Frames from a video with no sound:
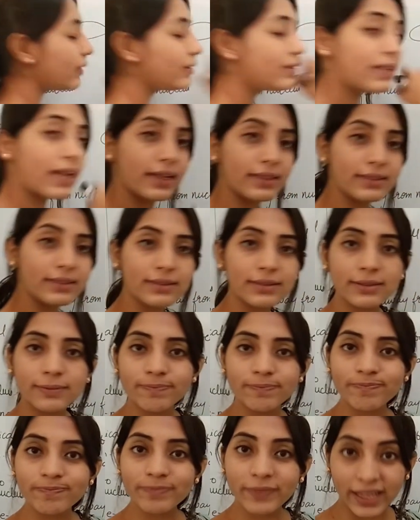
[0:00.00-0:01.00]
size,
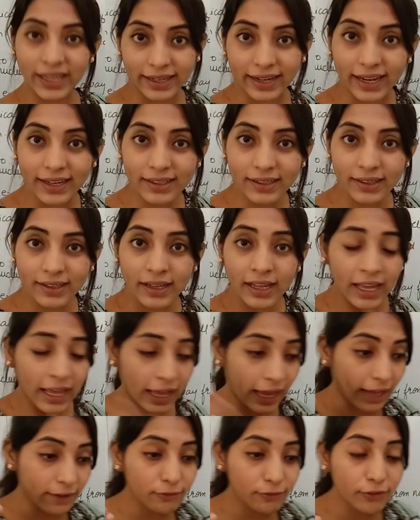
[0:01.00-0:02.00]
right?
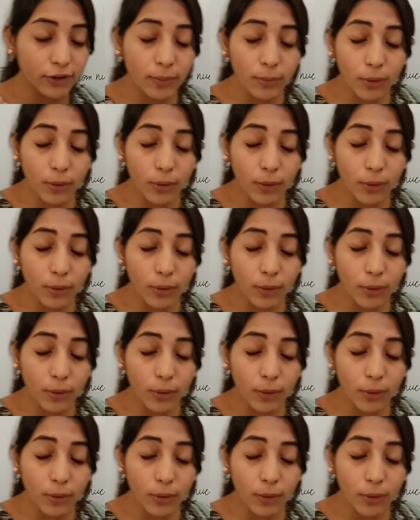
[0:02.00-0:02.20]
And from